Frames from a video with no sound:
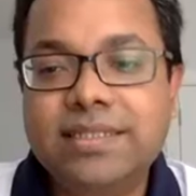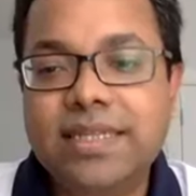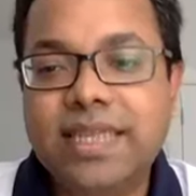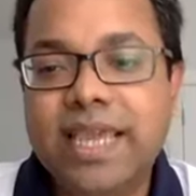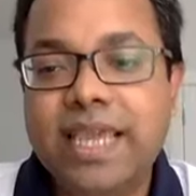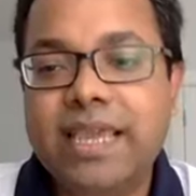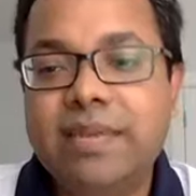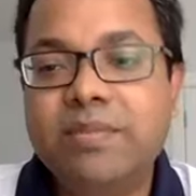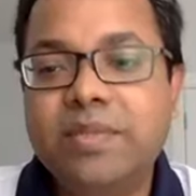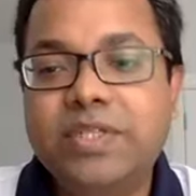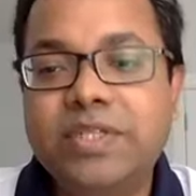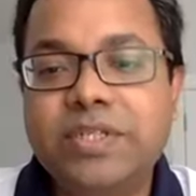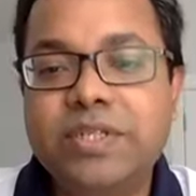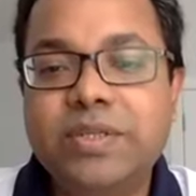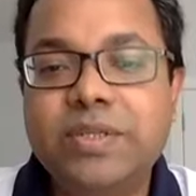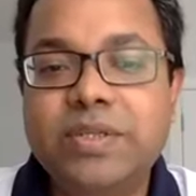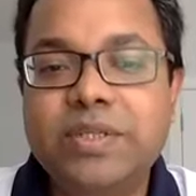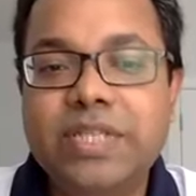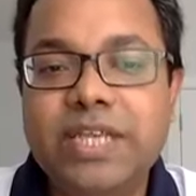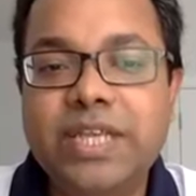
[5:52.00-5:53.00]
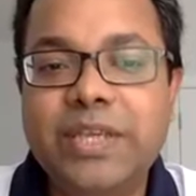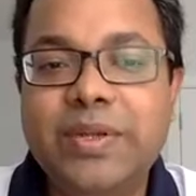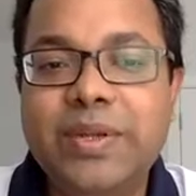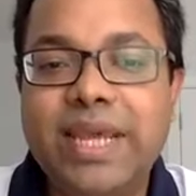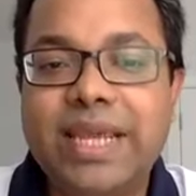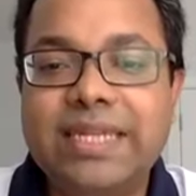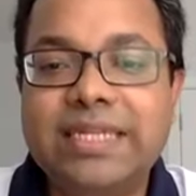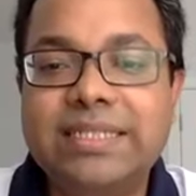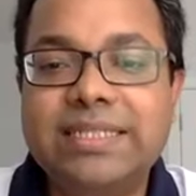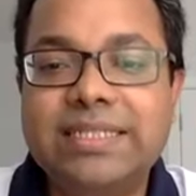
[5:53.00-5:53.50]
came to the
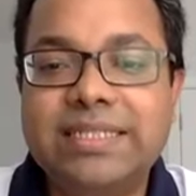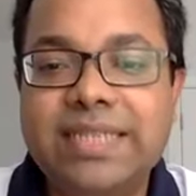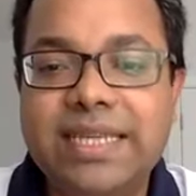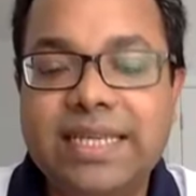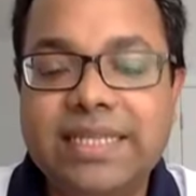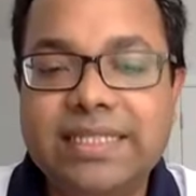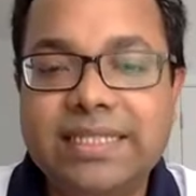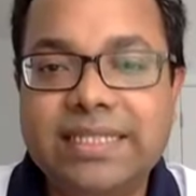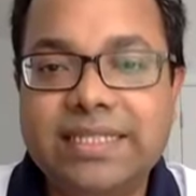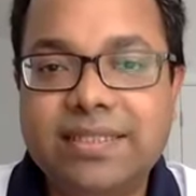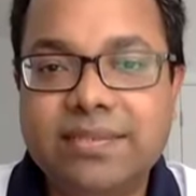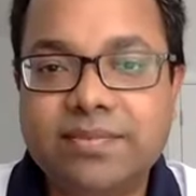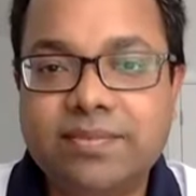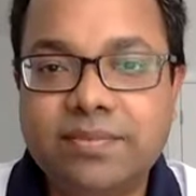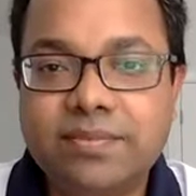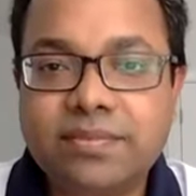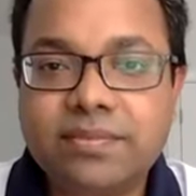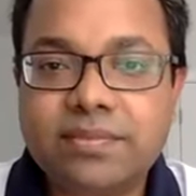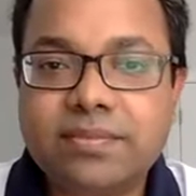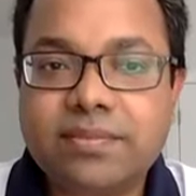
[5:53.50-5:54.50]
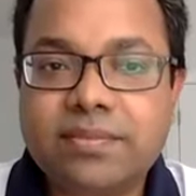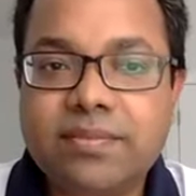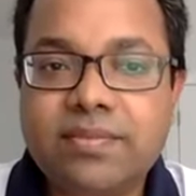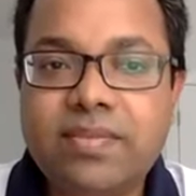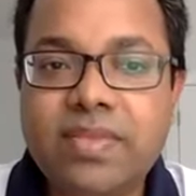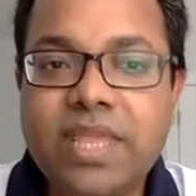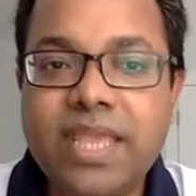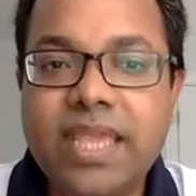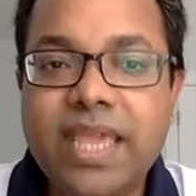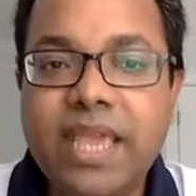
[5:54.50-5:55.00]
United States,
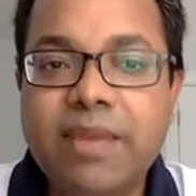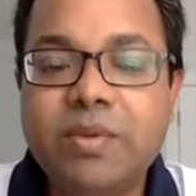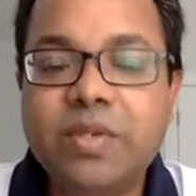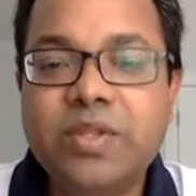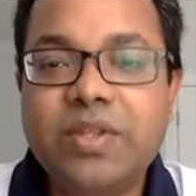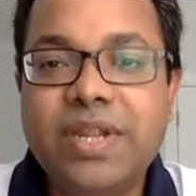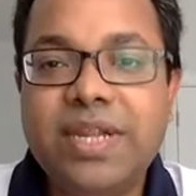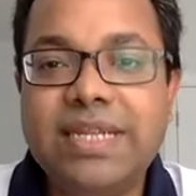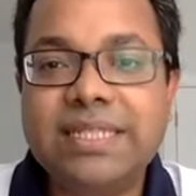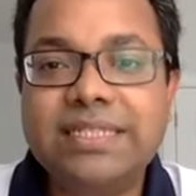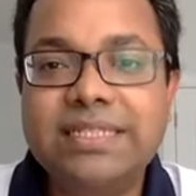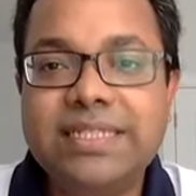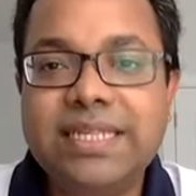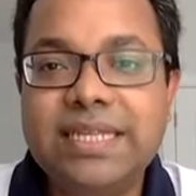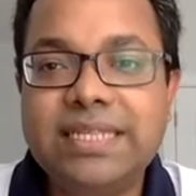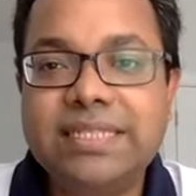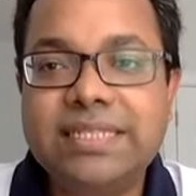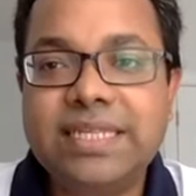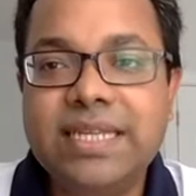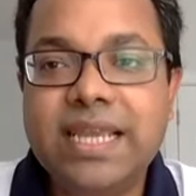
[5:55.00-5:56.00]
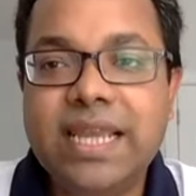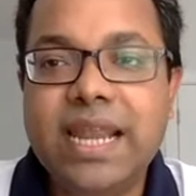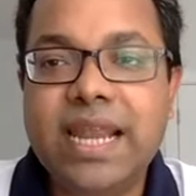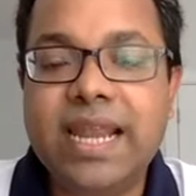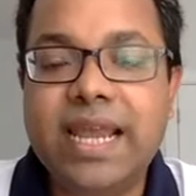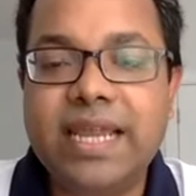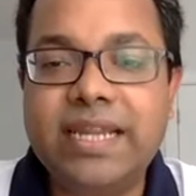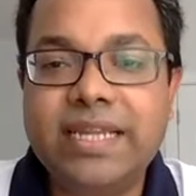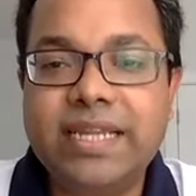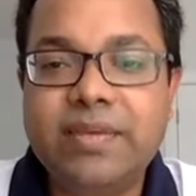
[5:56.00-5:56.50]

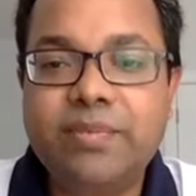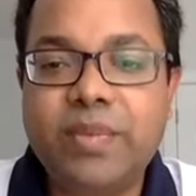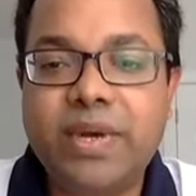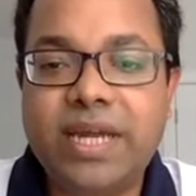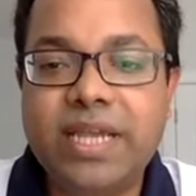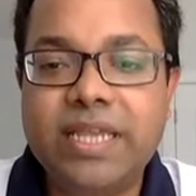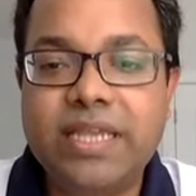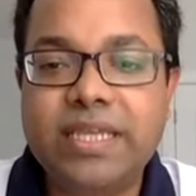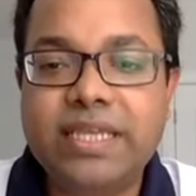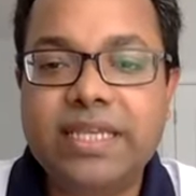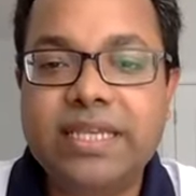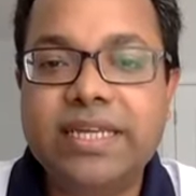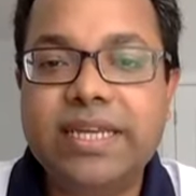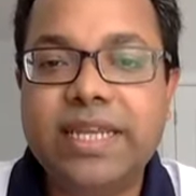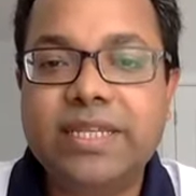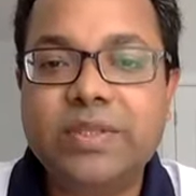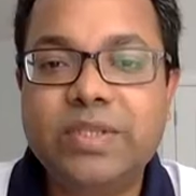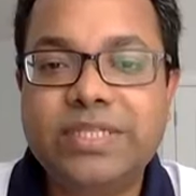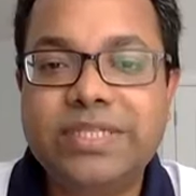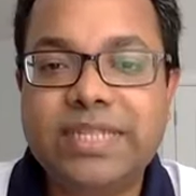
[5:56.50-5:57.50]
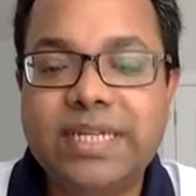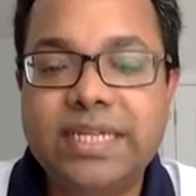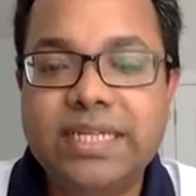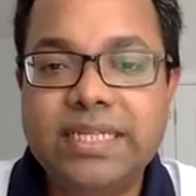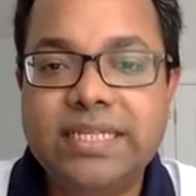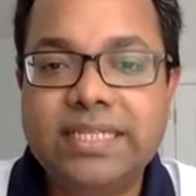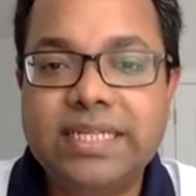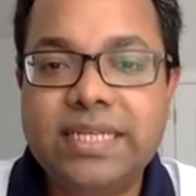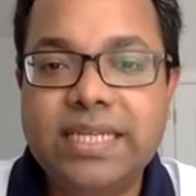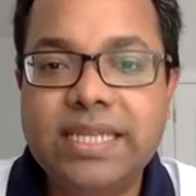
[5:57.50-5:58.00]
and I did my graduate
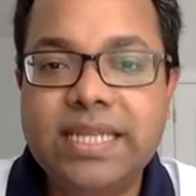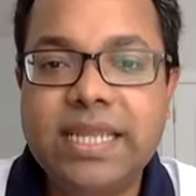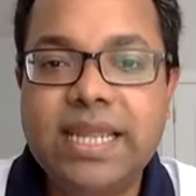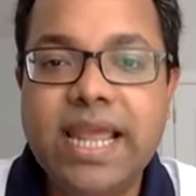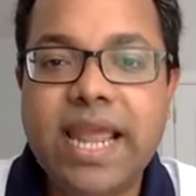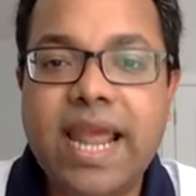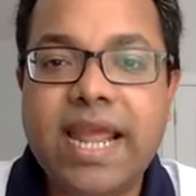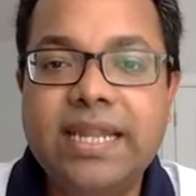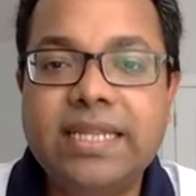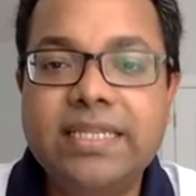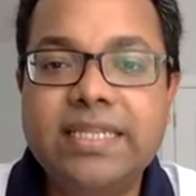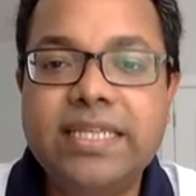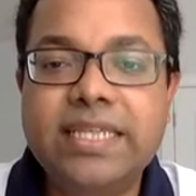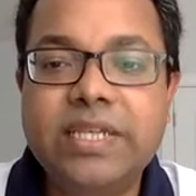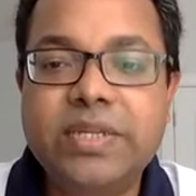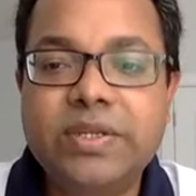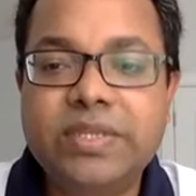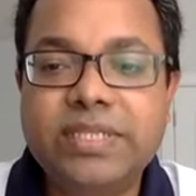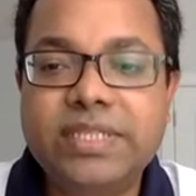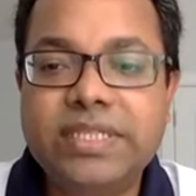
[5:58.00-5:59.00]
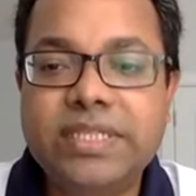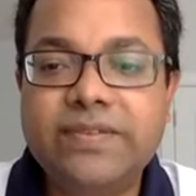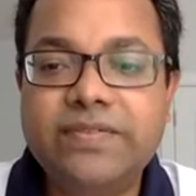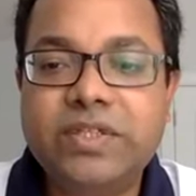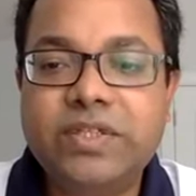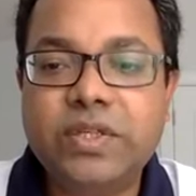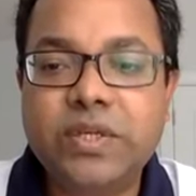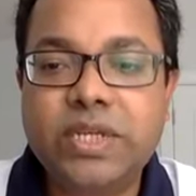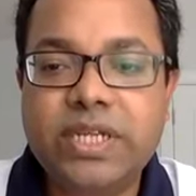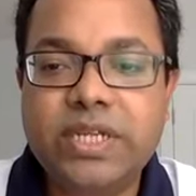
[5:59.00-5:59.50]
studies at the University of
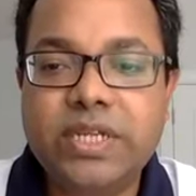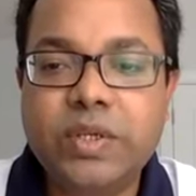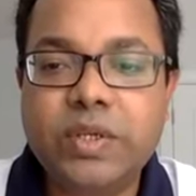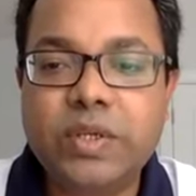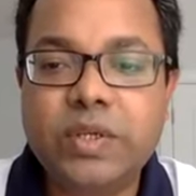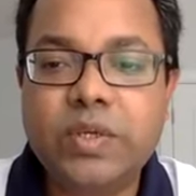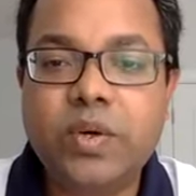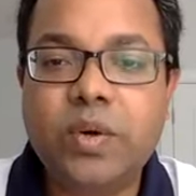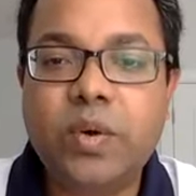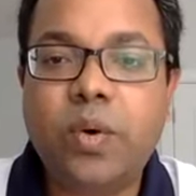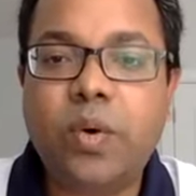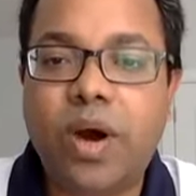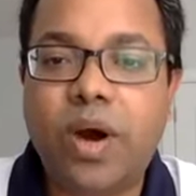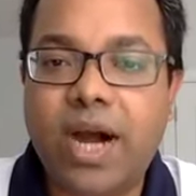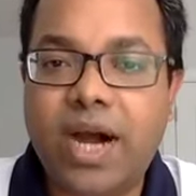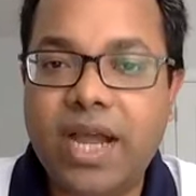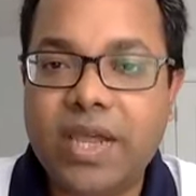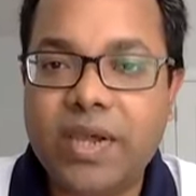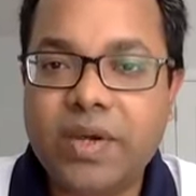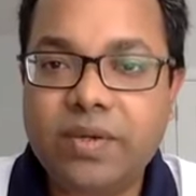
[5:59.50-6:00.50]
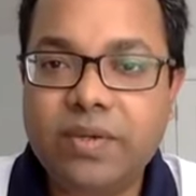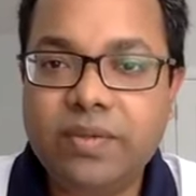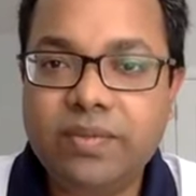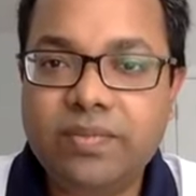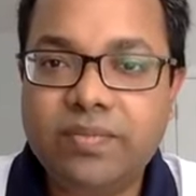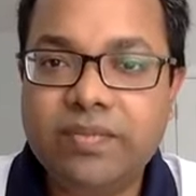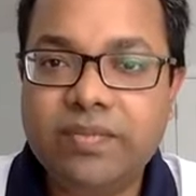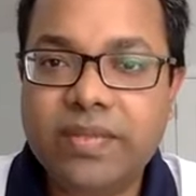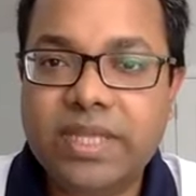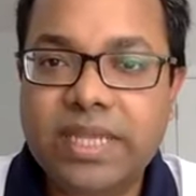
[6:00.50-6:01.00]
Toledo, Ohio.
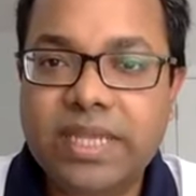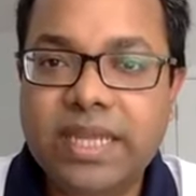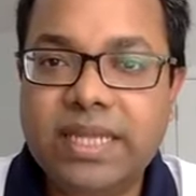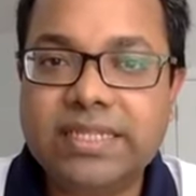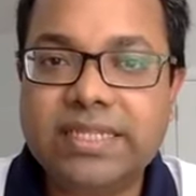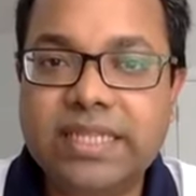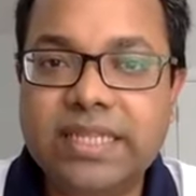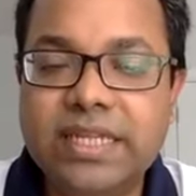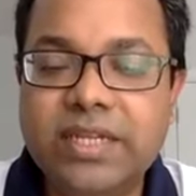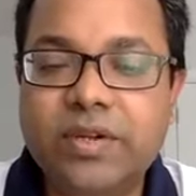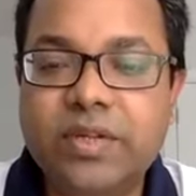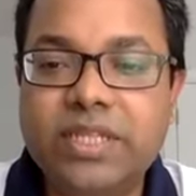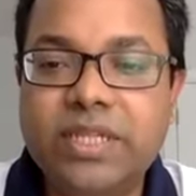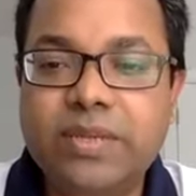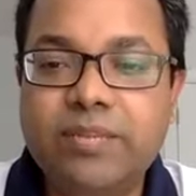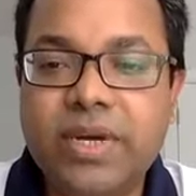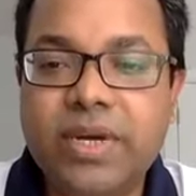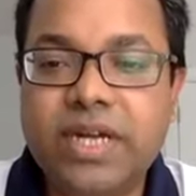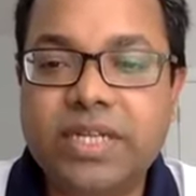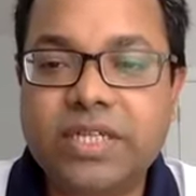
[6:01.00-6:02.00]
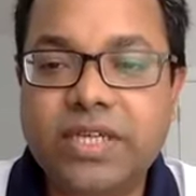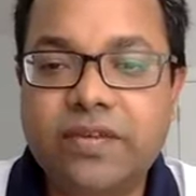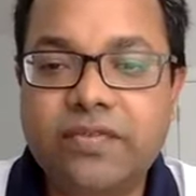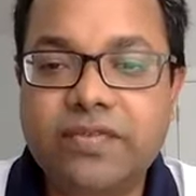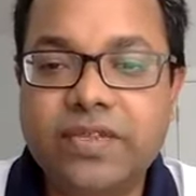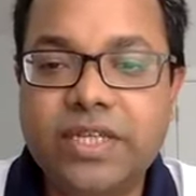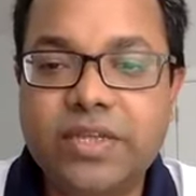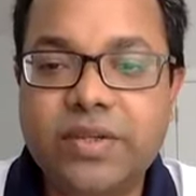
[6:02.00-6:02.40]
It's in the northern part of the